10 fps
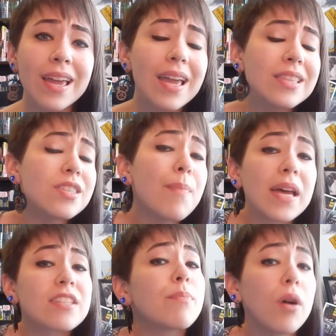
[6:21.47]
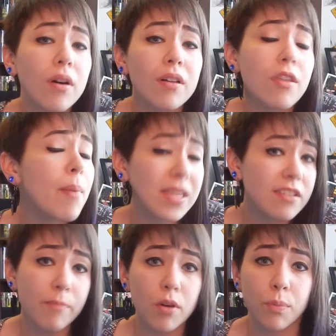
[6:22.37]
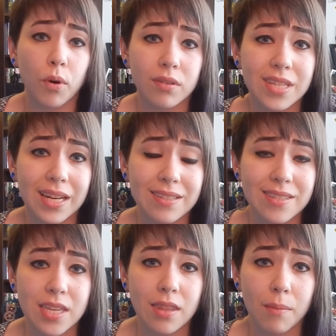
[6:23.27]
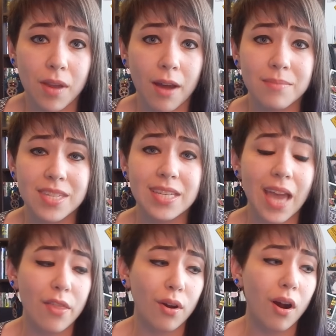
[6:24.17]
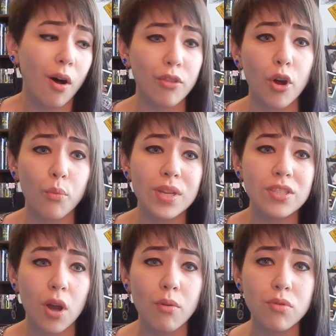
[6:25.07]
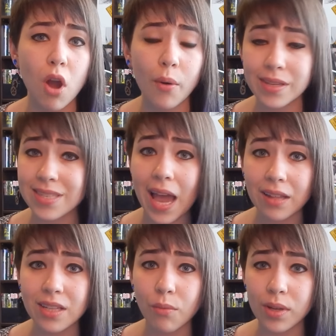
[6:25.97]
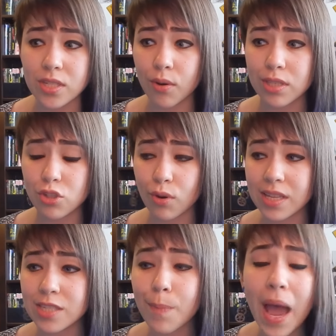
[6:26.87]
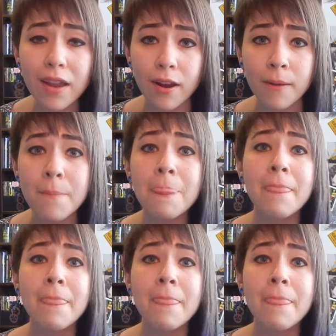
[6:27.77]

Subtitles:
It's the best of both worlds, getting to see them come together, although we don't know exactly what's going to transpire